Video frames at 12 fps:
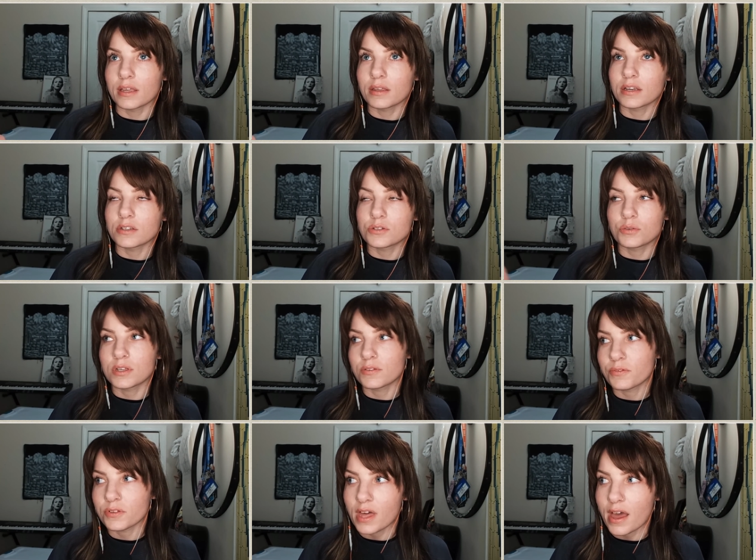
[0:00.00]
gonna tune in
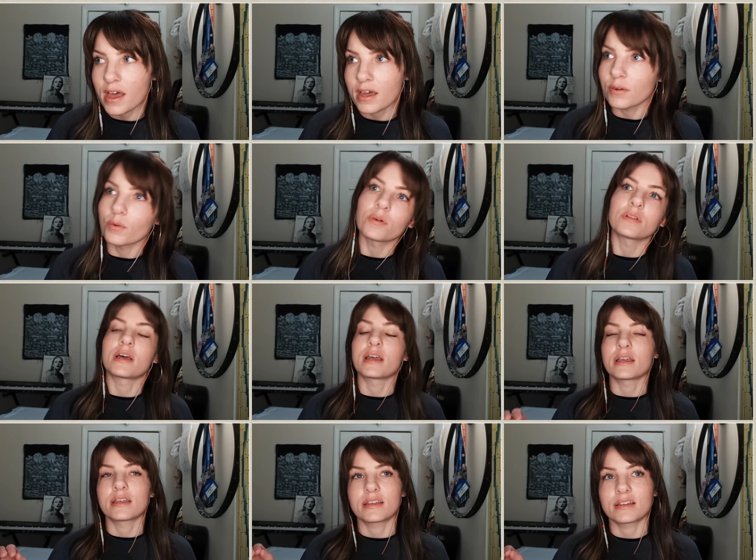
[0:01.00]
for that, or
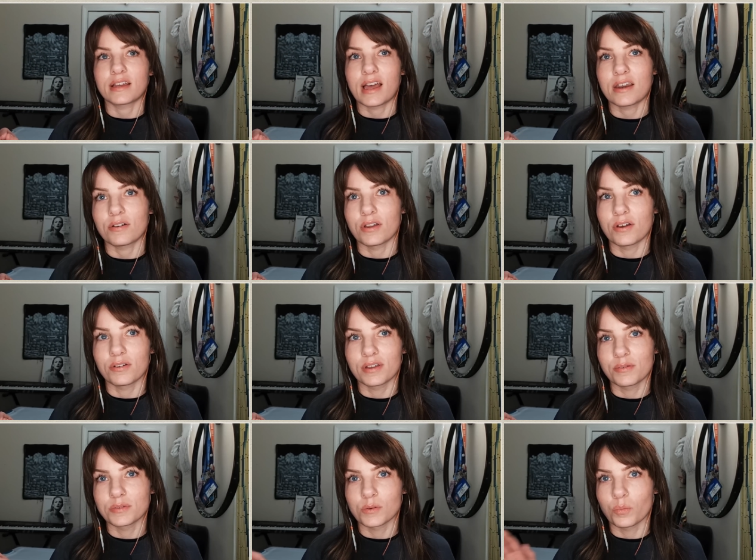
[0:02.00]
I don't know.
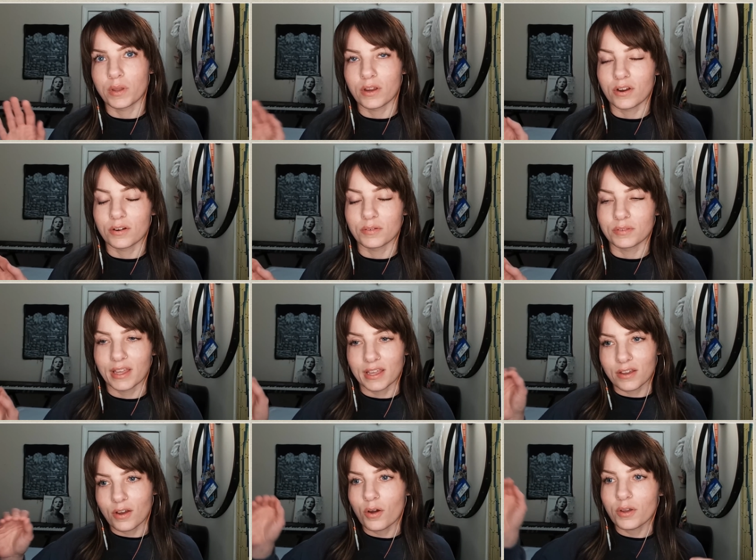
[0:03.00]
It was a weird,
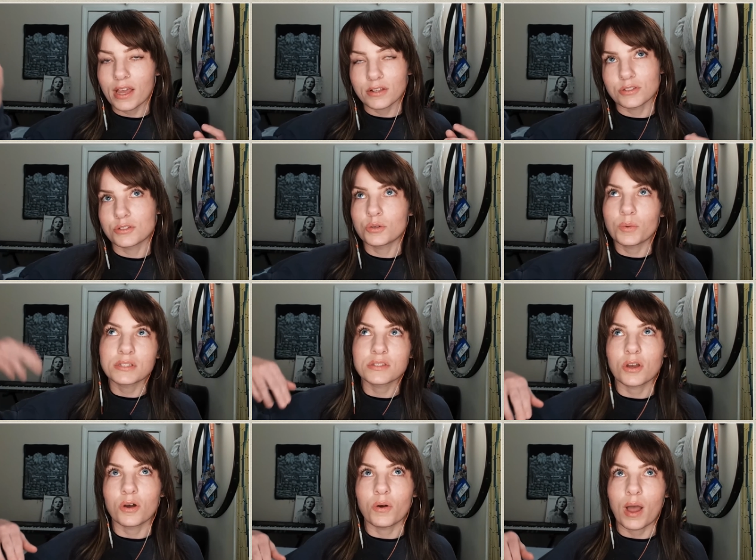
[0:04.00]
oh yeah, 2 weeks
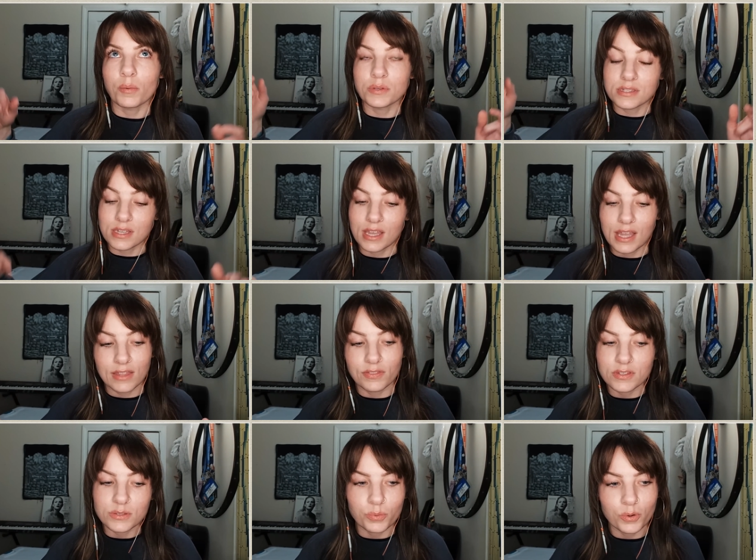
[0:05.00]
ago I was in
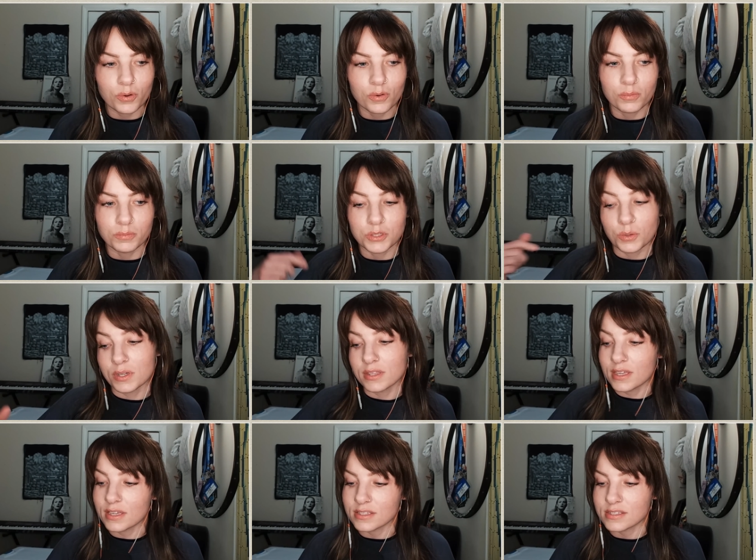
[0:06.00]
this room doing
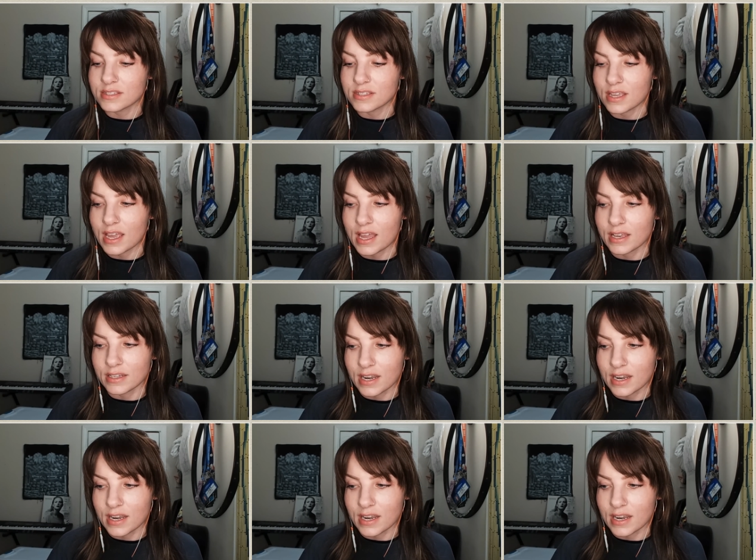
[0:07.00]
this, and